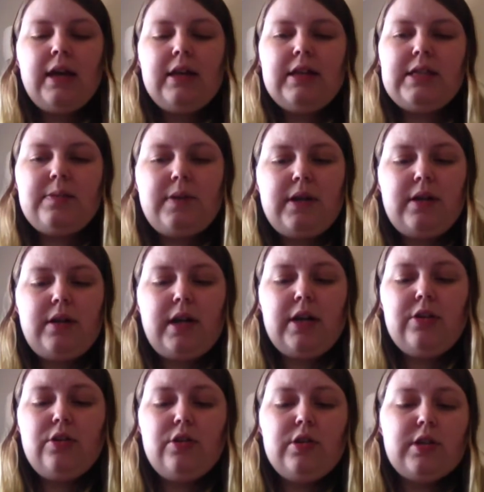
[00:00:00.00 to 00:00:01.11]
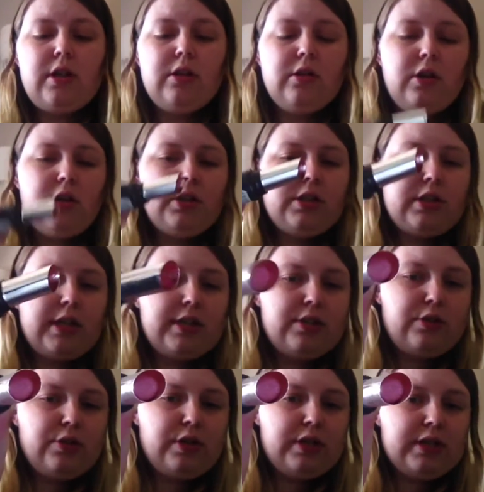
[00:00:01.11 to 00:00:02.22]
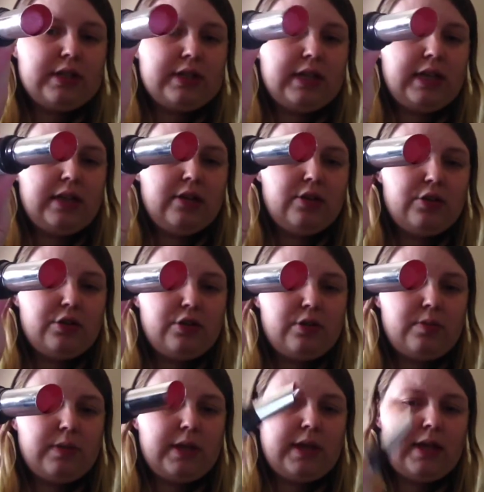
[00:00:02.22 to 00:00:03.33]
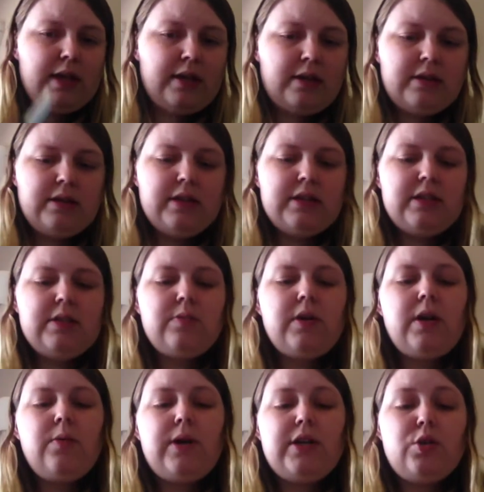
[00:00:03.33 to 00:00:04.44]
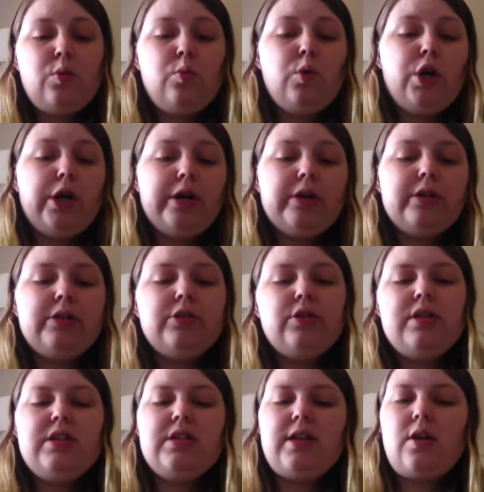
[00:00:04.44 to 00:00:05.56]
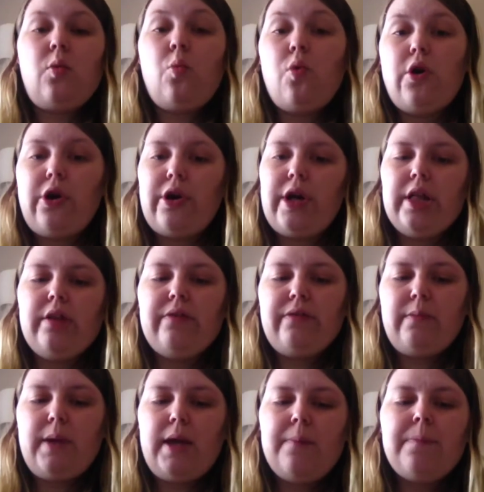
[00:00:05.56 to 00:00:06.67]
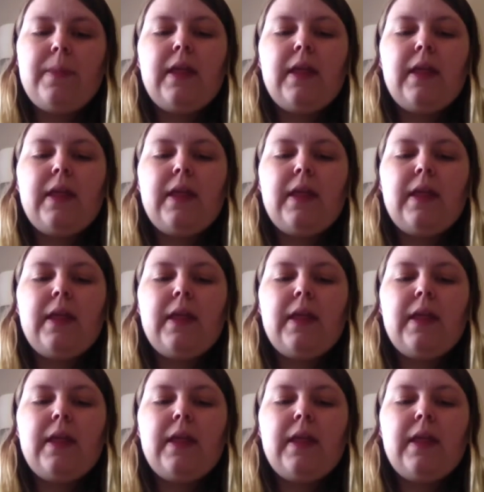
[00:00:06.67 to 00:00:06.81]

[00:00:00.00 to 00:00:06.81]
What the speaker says: This one I use a lot, as you can see in the tube there. This is one I wear to work. So this is like a work color for me.